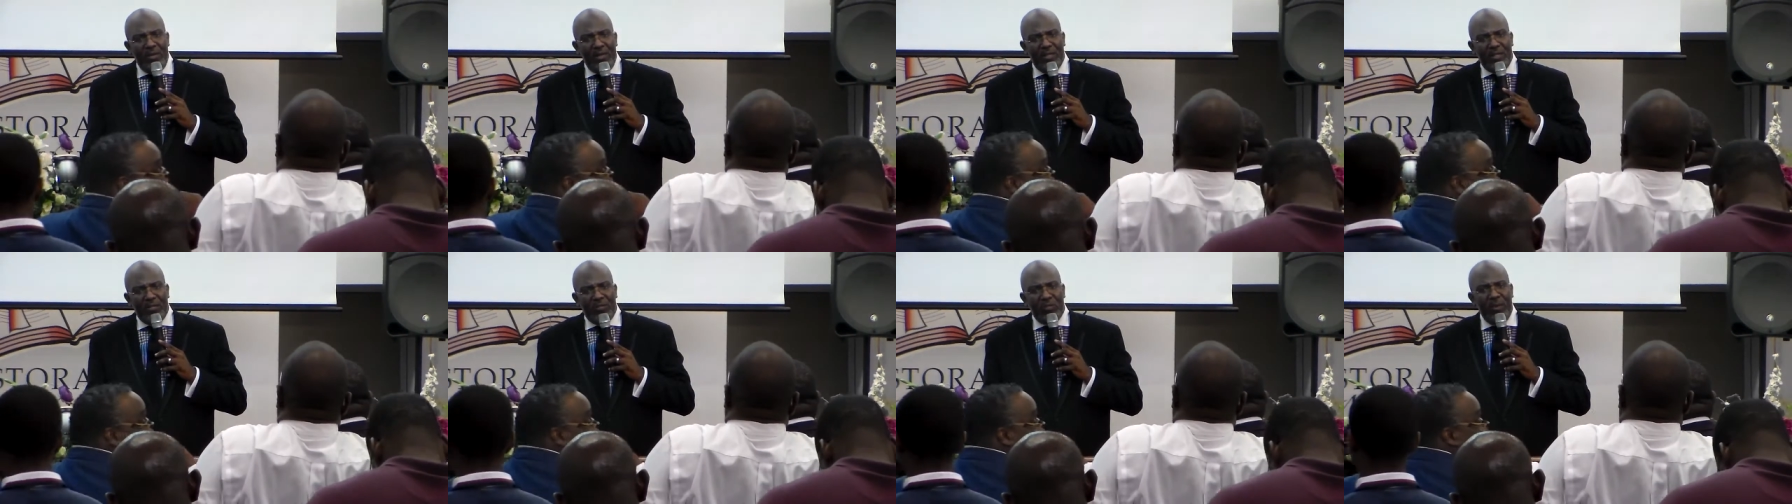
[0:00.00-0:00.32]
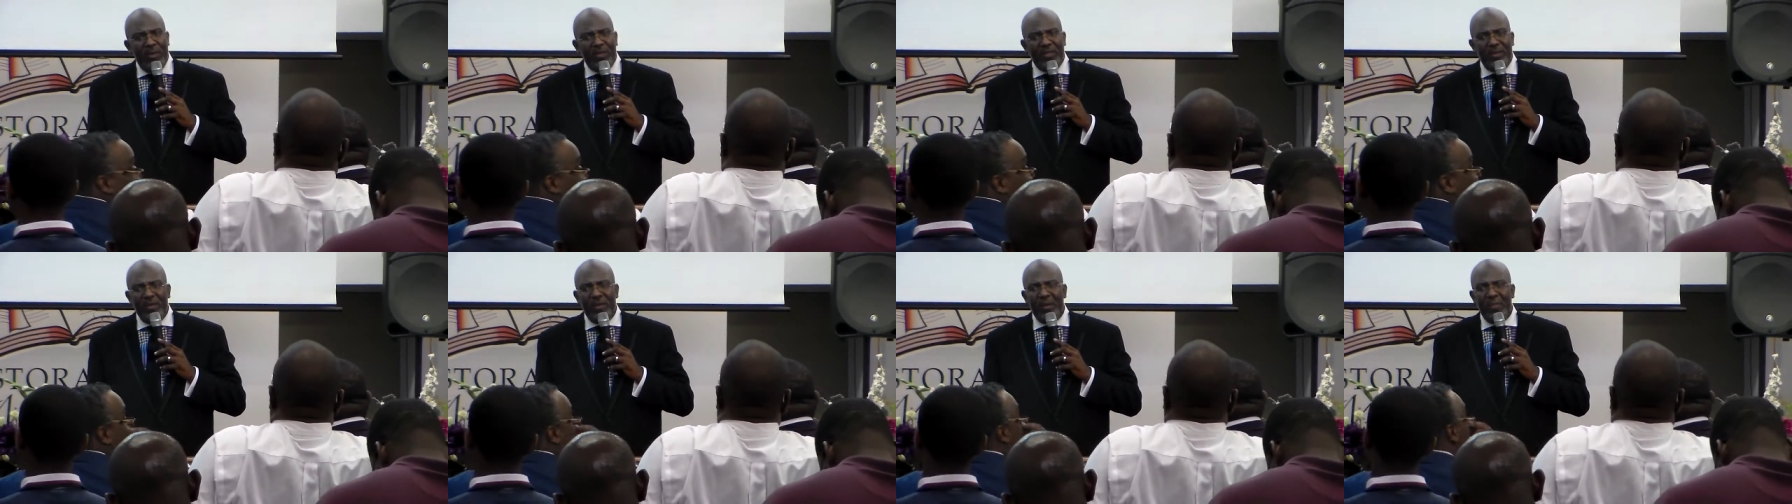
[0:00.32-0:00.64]
that's
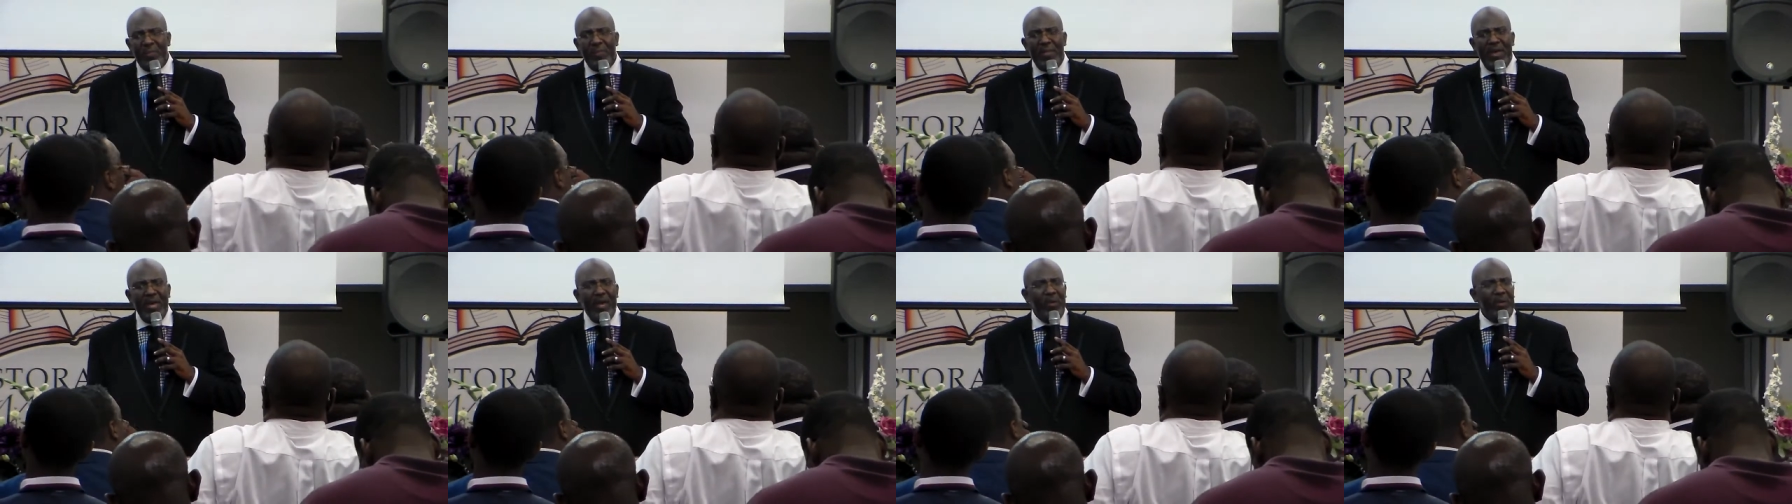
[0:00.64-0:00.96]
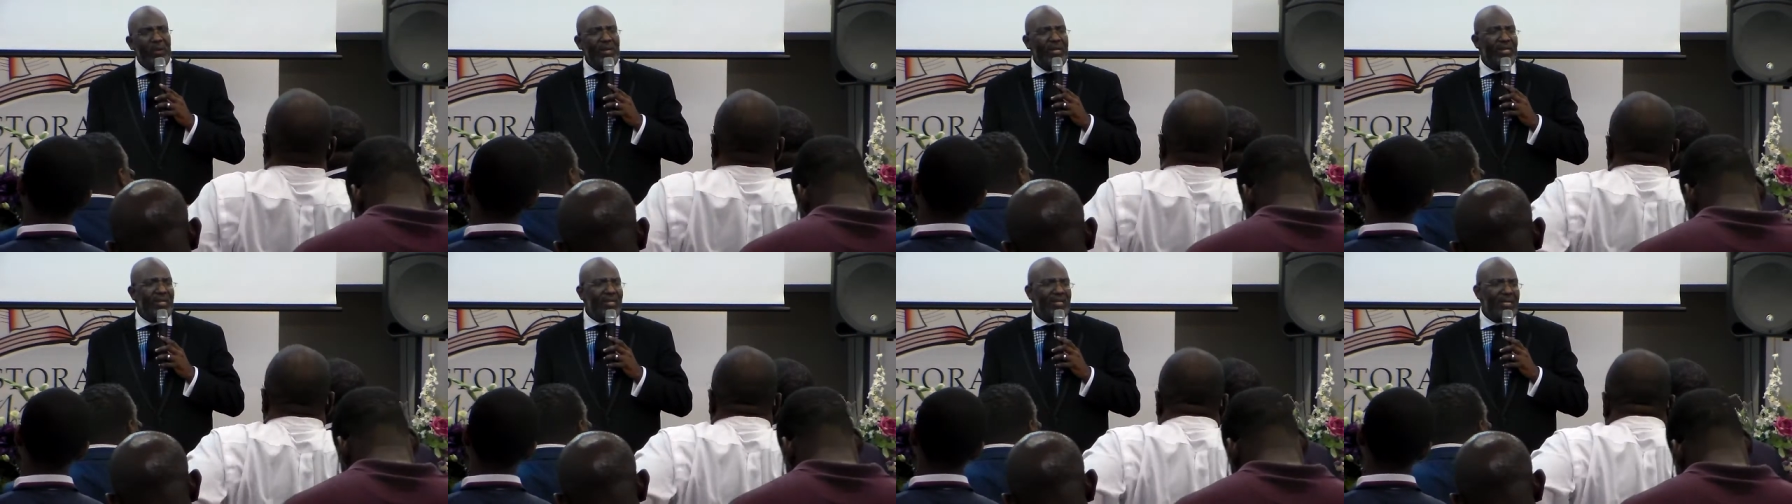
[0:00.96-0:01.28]
whether you're
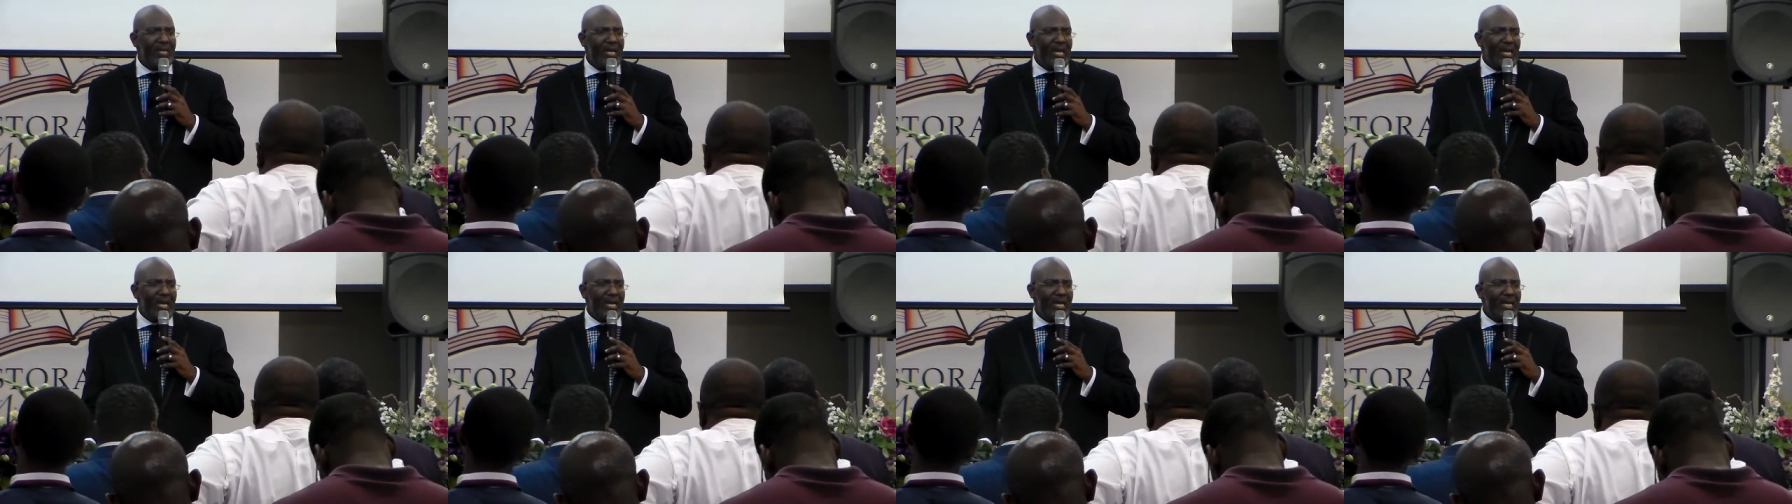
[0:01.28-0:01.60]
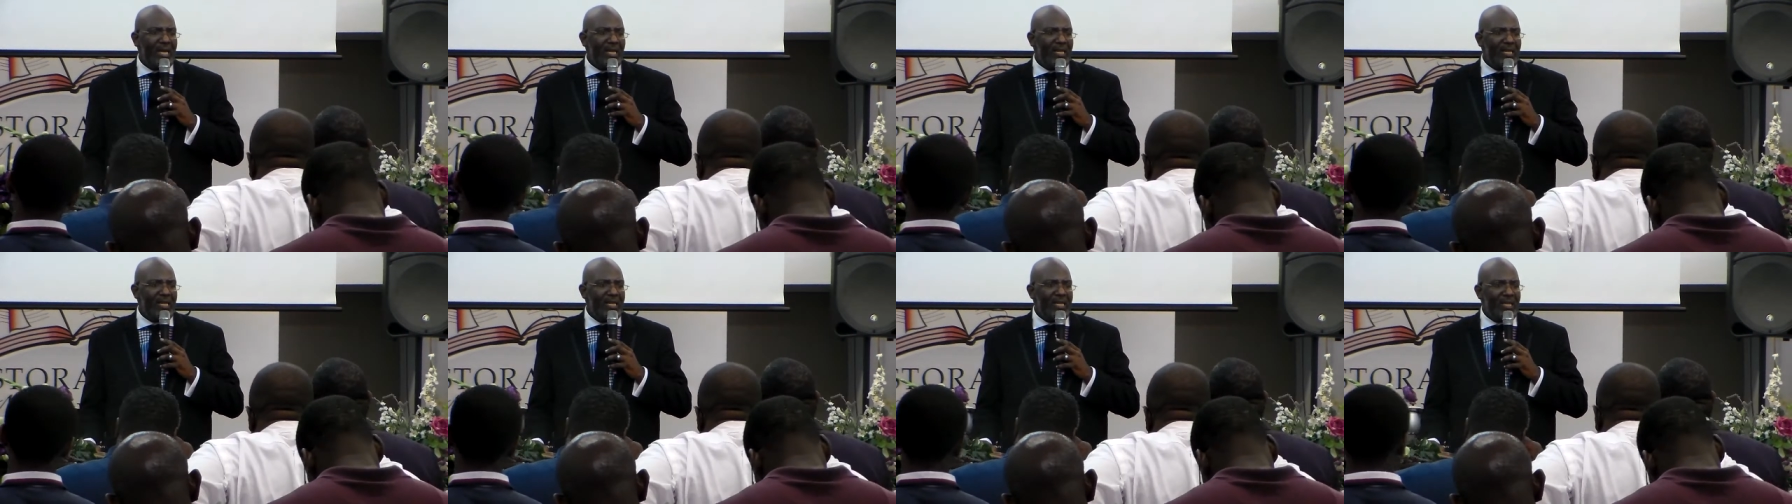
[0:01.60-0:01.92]
married or
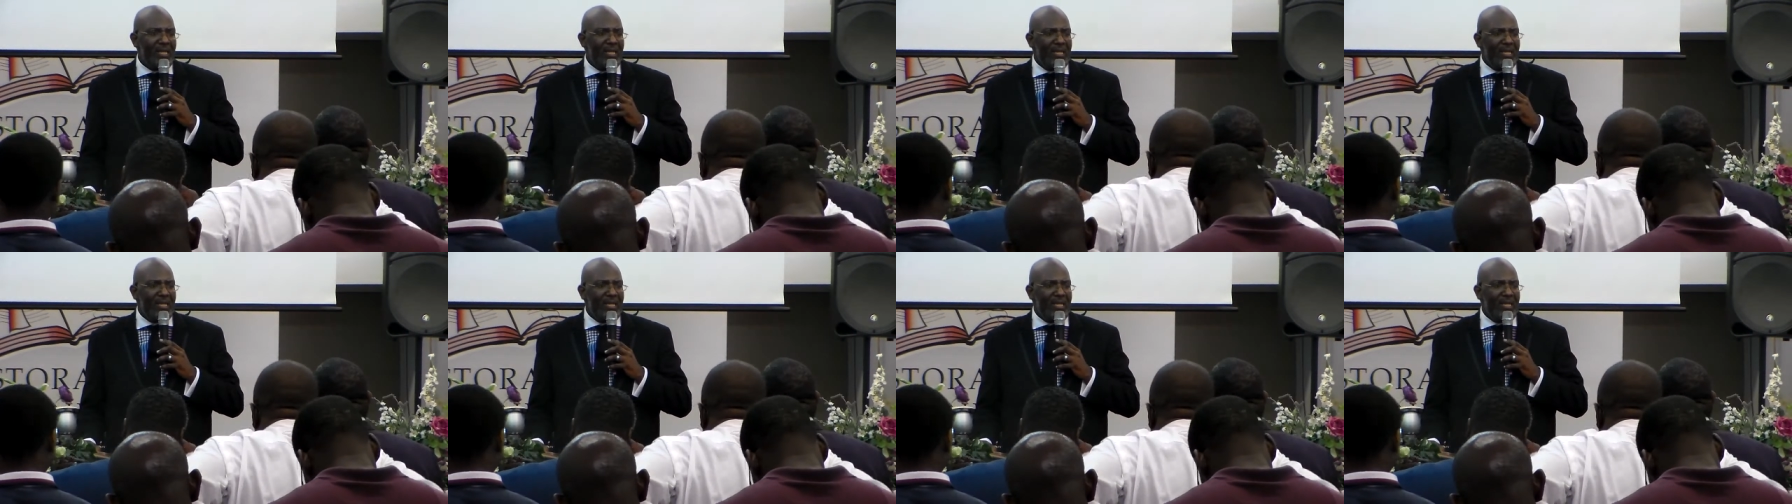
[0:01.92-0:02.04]
not,